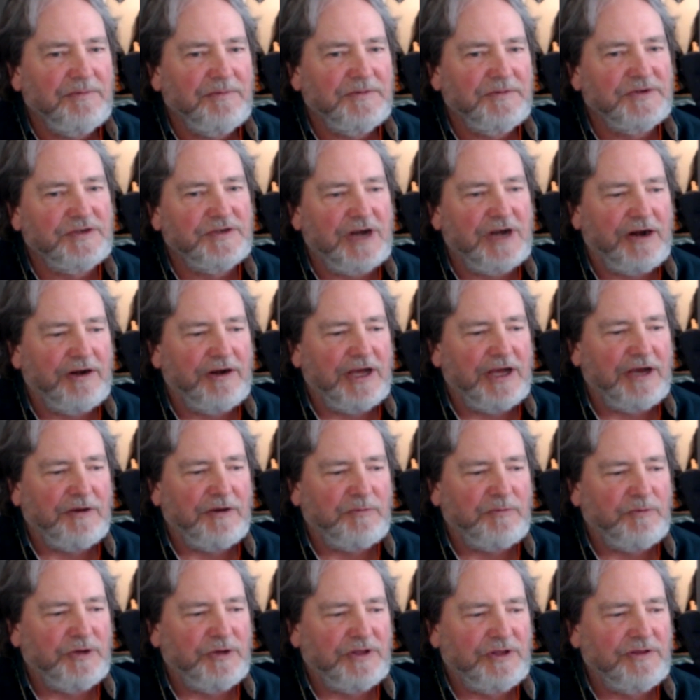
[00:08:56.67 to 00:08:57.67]
Start
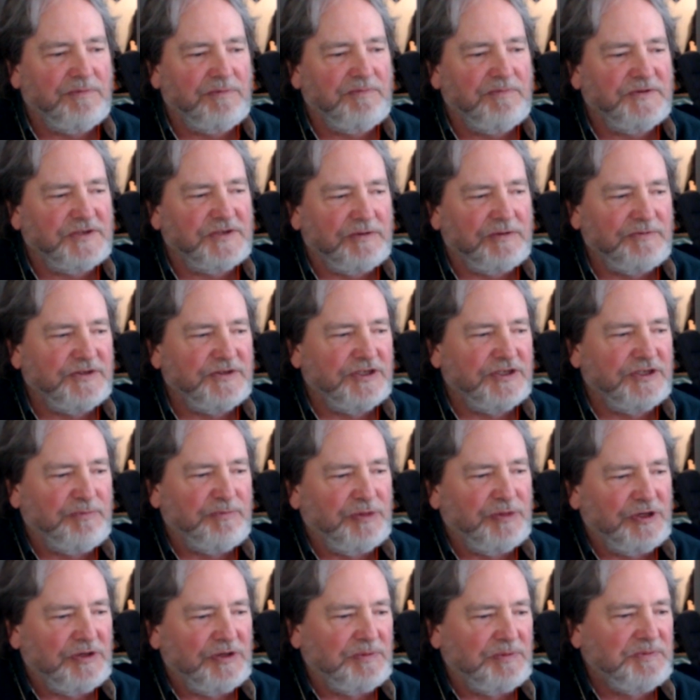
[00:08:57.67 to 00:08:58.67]
out with some
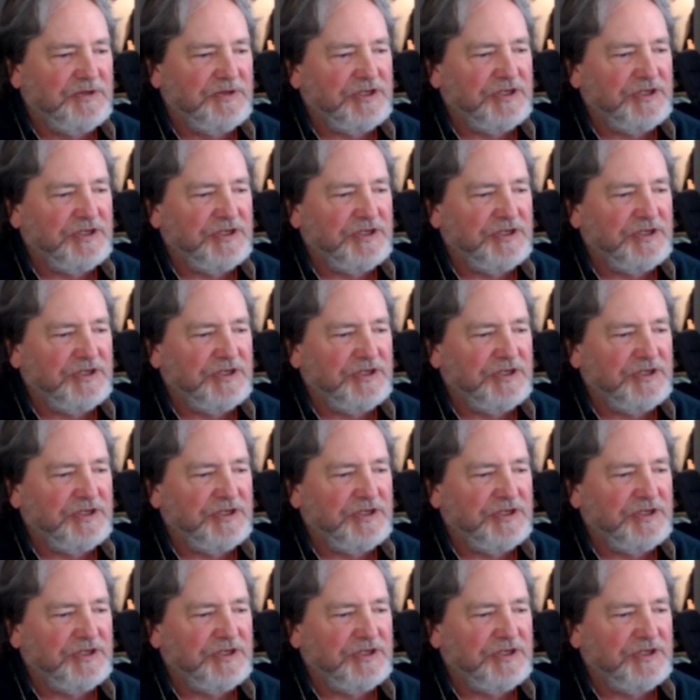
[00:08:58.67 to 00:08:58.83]
simple